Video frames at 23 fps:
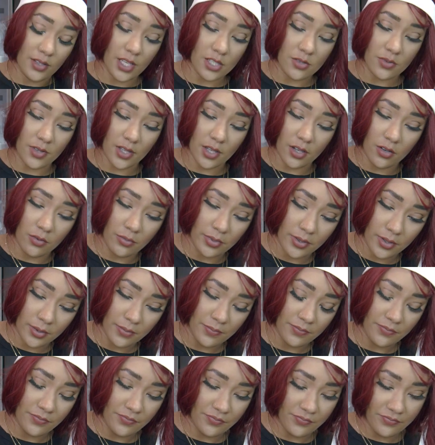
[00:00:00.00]
That's what they're gonna be.
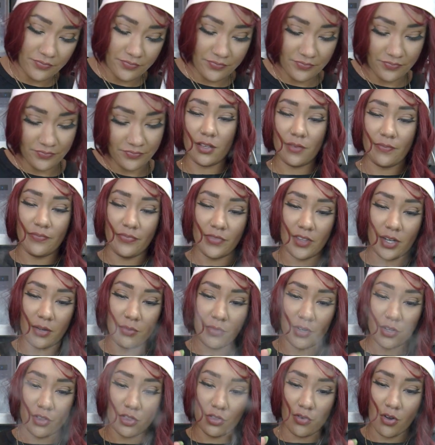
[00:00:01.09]
Okay, and then I'm
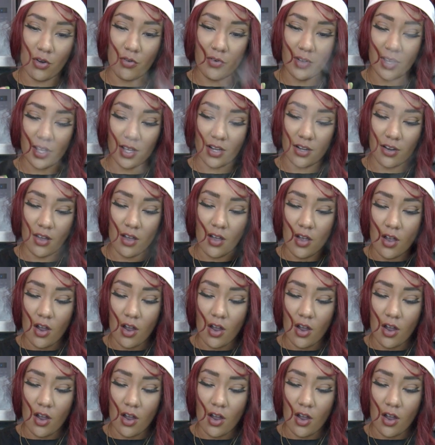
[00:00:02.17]
gonna throw in